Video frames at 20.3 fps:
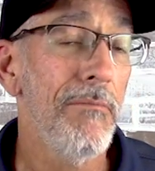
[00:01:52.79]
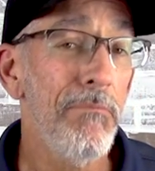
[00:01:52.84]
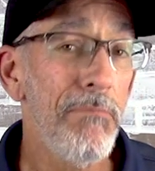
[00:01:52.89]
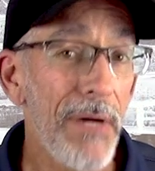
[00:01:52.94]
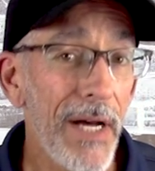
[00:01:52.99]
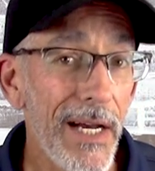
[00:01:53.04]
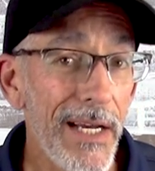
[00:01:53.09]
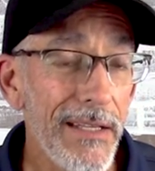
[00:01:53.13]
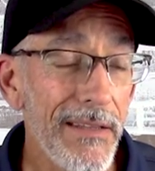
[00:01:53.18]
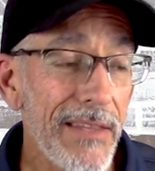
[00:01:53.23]

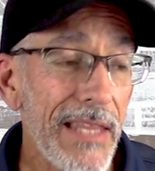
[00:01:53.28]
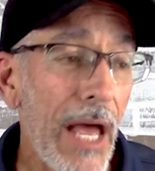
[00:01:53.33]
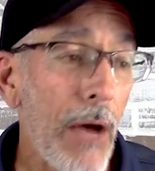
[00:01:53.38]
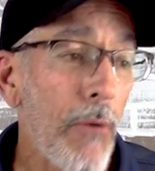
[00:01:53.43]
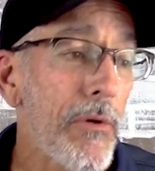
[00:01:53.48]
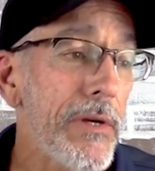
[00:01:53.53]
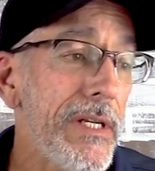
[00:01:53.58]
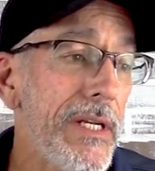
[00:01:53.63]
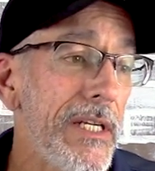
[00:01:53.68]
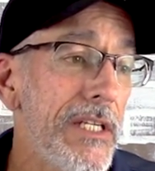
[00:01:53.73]
But that
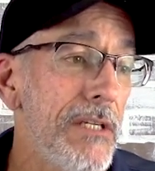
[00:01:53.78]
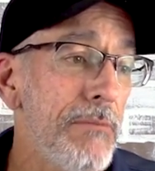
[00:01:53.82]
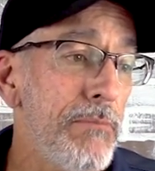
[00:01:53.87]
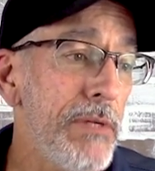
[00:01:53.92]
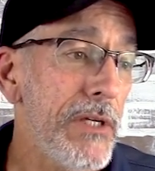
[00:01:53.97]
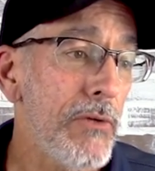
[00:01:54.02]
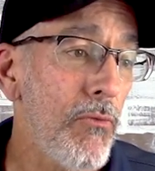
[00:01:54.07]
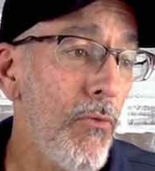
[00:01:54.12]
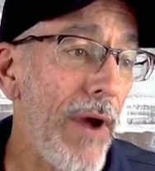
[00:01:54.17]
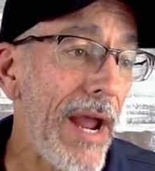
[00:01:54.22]
would need to
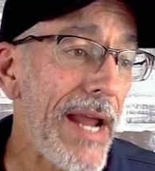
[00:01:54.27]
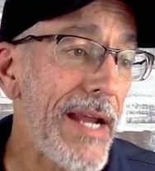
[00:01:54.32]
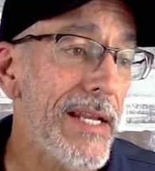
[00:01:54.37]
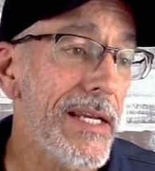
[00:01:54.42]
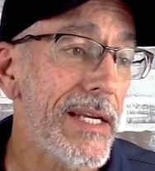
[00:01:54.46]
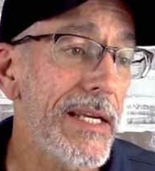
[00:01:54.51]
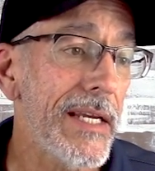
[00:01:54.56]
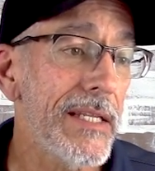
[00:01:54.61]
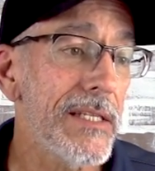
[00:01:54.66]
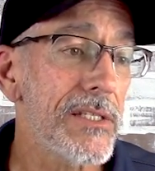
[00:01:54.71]
be weighed
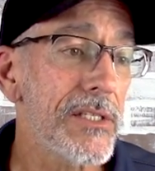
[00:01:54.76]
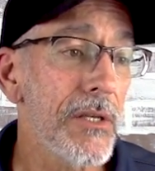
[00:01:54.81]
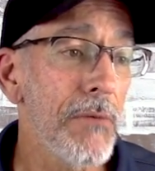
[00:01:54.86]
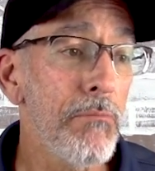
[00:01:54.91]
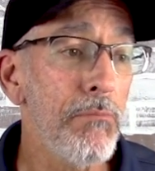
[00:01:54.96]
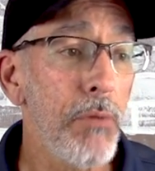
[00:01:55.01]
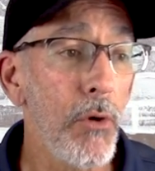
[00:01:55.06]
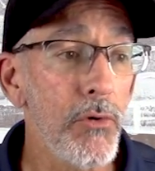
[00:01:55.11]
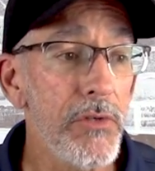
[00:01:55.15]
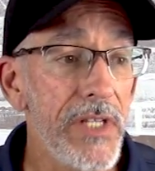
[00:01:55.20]
against
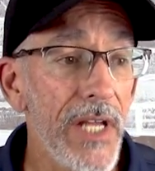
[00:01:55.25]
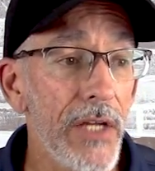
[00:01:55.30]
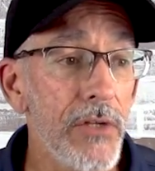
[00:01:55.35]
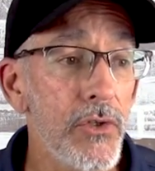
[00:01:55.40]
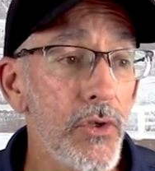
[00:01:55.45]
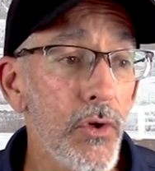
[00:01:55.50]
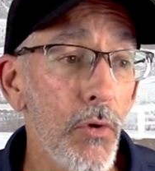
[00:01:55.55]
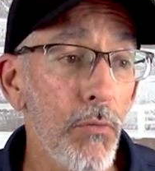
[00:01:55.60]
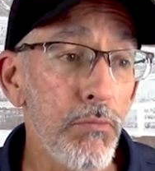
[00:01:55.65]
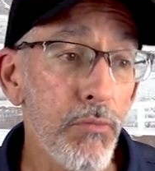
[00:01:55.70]
some
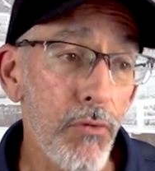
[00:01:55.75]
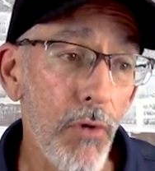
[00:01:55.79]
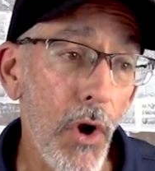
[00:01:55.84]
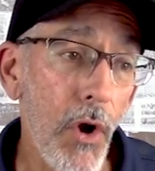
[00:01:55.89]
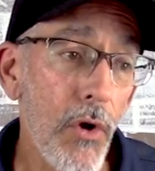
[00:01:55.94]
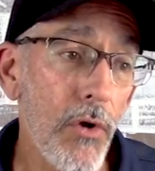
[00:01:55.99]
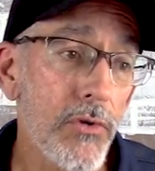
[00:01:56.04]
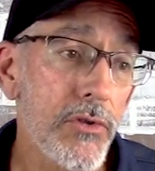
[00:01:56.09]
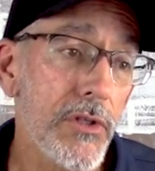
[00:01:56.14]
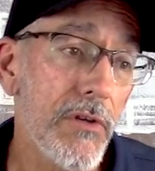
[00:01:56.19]
potential
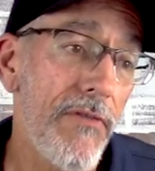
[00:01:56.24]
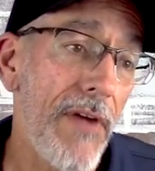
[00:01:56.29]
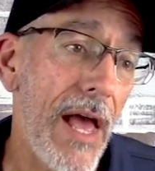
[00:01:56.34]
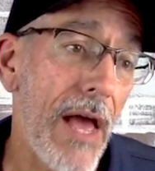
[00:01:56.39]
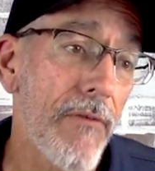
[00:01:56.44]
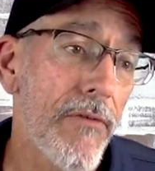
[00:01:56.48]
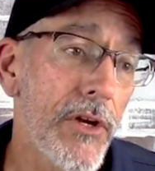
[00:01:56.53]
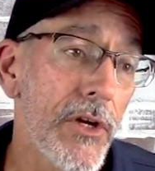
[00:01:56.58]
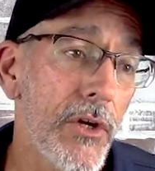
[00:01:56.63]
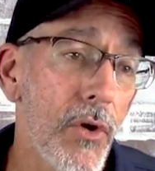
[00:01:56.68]
pros of
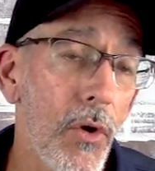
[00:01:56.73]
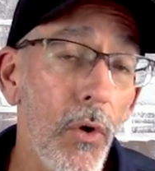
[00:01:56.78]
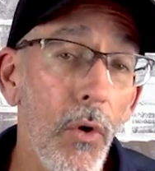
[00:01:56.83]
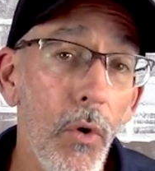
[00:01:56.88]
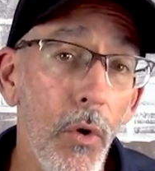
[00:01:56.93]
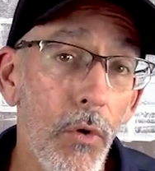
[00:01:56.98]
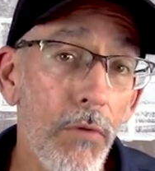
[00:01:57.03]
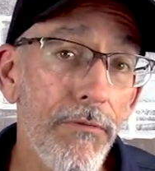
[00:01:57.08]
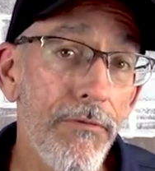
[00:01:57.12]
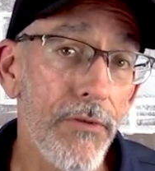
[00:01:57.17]
having your
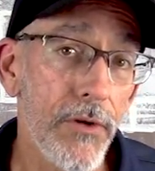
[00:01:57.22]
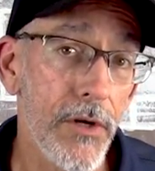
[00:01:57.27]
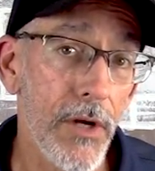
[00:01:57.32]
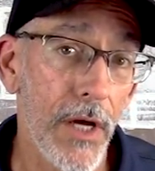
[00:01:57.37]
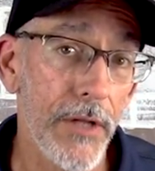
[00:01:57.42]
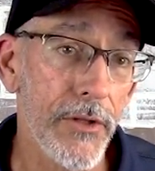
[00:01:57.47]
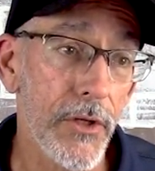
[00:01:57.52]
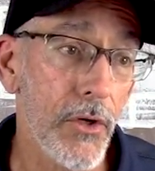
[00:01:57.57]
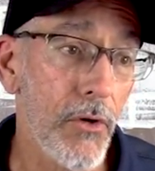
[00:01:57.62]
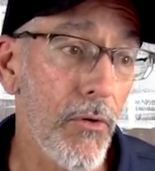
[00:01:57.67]
whole foot
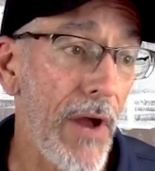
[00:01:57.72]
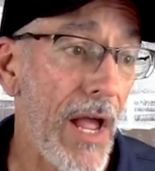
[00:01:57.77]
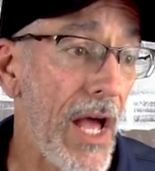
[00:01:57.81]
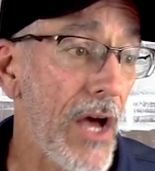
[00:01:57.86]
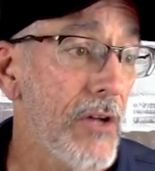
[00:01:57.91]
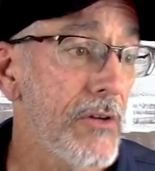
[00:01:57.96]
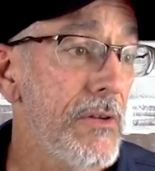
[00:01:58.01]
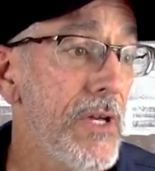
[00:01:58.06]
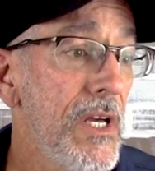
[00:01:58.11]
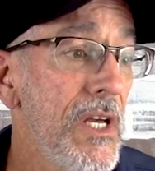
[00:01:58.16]
on the
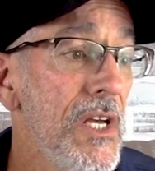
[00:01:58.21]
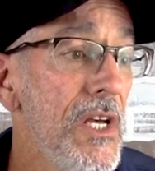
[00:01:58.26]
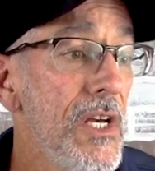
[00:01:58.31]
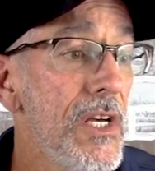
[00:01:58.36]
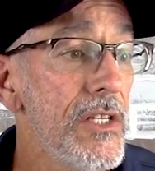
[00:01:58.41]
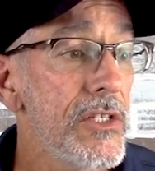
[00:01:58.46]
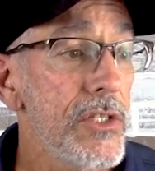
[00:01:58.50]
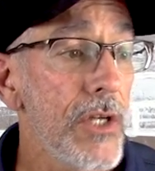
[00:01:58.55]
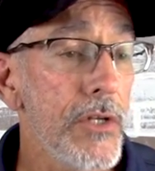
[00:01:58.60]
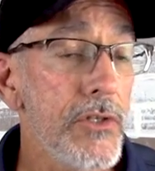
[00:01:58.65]
ground,
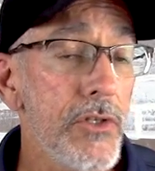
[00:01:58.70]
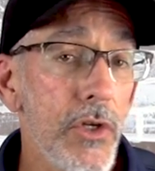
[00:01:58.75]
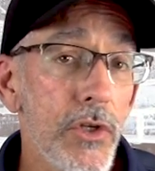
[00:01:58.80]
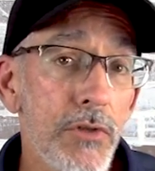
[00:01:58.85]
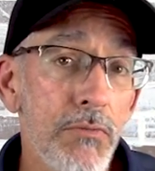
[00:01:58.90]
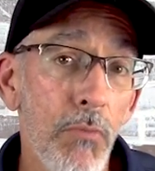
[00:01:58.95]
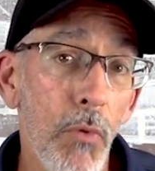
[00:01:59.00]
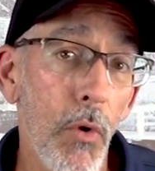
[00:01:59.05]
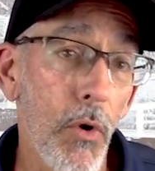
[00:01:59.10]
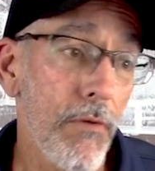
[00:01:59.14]
such as
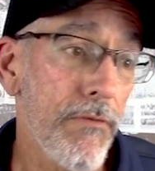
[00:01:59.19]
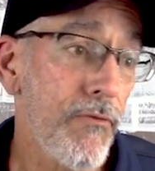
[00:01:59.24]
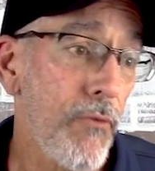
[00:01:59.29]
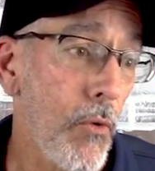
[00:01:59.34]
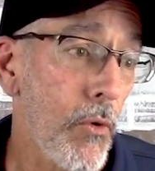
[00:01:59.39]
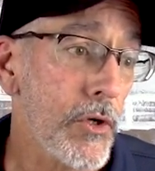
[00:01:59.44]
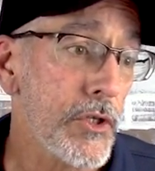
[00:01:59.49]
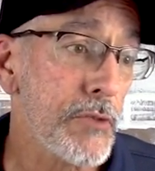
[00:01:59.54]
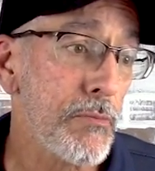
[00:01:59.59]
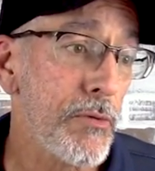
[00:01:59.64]
more
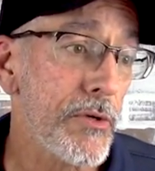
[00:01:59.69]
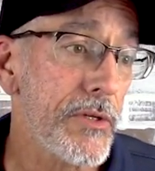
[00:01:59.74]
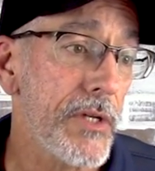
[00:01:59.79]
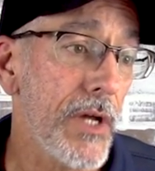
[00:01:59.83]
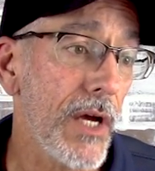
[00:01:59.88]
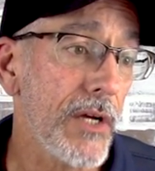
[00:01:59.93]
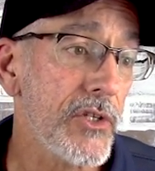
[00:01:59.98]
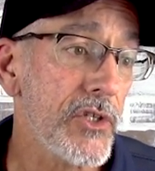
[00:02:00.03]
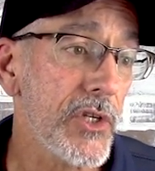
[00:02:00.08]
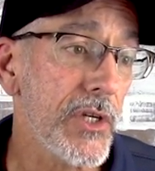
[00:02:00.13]
force
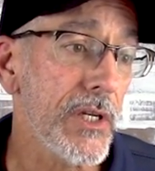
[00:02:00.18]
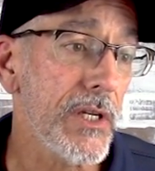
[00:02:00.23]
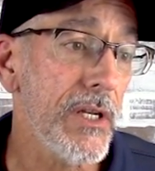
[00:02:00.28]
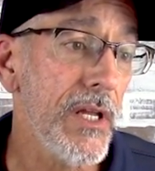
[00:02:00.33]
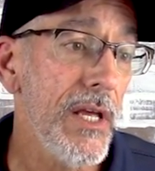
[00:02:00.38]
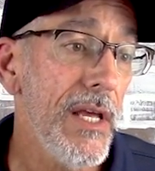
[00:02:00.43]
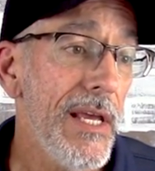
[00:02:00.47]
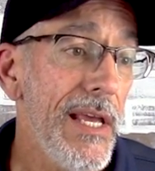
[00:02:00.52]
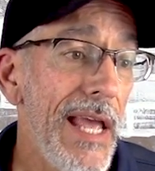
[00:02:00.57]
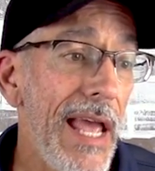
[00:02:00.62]

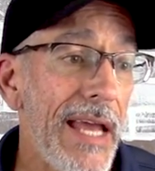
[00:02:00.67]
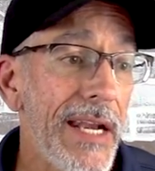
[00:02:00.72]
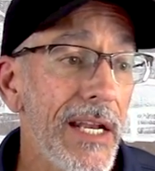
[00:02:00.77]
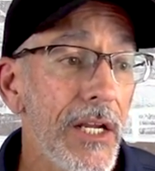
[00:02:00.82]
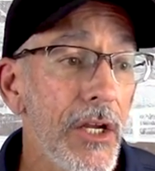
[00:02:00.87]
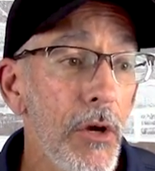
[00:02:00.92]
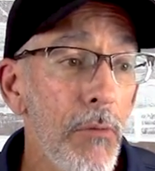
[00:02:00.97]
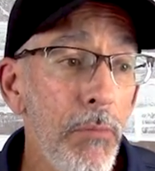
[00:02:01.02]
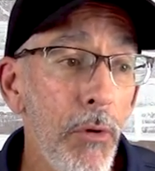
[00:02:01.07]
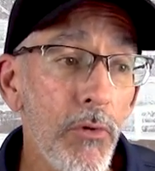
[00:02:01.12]
production, and
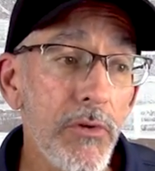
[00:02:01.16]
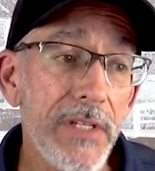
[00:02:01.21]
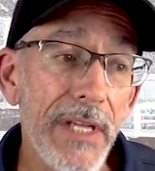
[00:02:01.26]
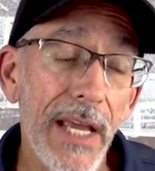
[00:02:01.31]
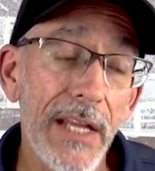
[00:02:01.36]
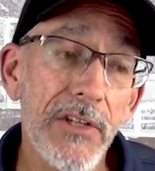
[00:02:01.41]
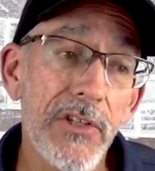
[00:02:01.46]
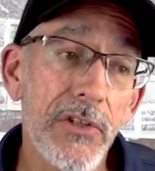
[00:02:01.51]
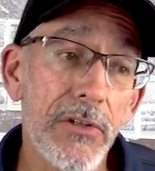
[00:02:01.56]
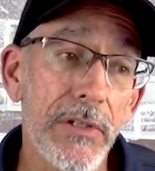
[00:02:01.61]
it could
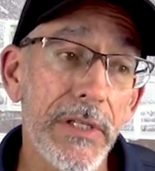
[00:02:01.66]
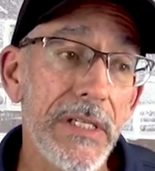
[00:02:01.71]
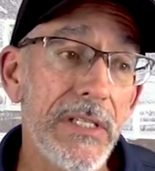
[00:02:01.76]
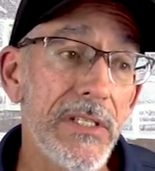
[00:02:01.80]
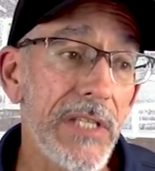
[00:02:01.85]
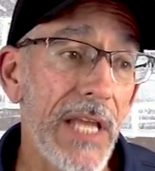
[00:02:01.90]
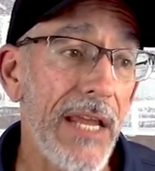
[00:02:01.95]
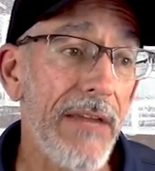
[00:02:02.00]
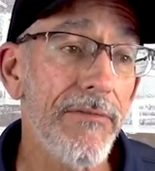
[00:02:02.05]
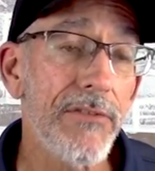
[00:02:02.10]
potentially
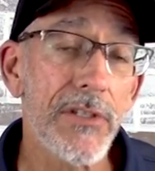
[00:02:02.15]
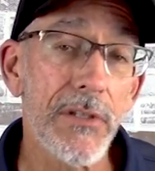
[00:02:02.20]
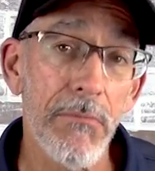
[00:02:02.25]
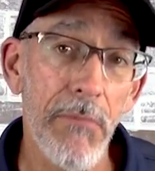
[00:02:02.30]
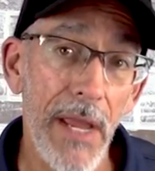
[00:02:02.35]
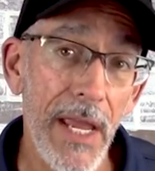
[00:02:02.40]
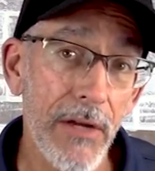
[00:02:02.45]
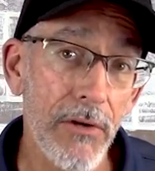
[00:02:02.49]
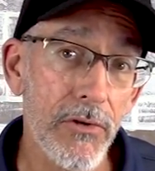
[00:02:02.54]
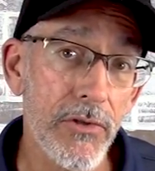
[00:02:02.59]
save some
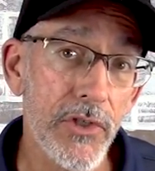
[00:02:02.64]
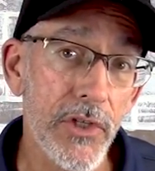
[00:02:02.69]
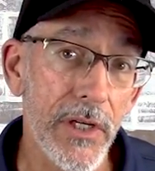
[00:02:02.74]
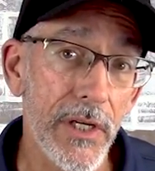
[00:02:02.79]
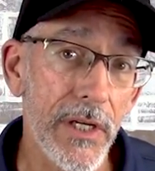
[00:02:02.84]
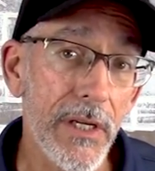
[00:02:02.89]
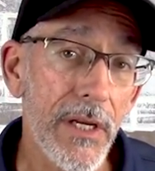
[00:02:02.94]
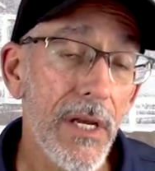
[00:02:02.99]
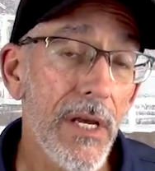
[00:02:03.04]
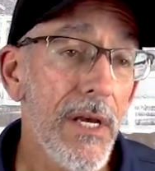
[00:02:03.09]

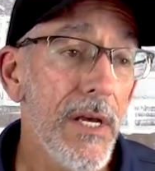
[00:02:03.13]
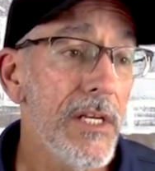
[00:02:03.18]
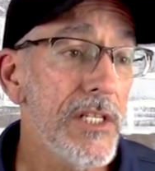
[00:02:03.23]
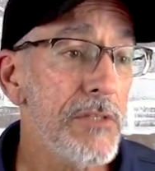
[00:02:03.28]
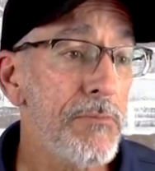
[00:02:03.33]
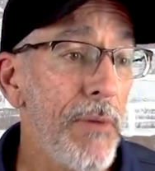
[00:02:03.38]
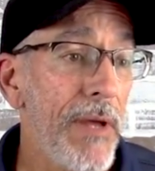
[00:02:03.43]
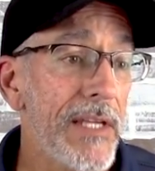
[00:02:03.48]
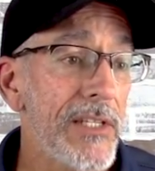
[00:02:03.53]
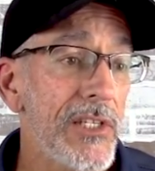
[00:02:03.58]
energy,
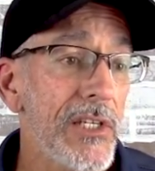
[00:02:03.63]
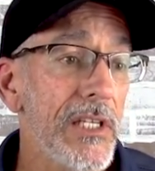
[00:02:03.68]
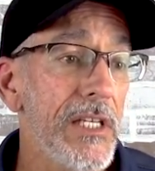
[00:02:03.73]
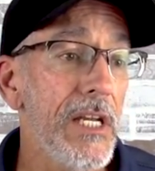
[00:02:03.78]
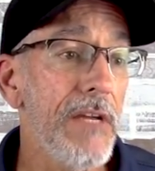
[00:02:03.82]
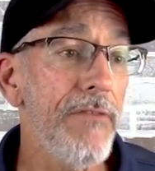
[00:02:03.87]
especially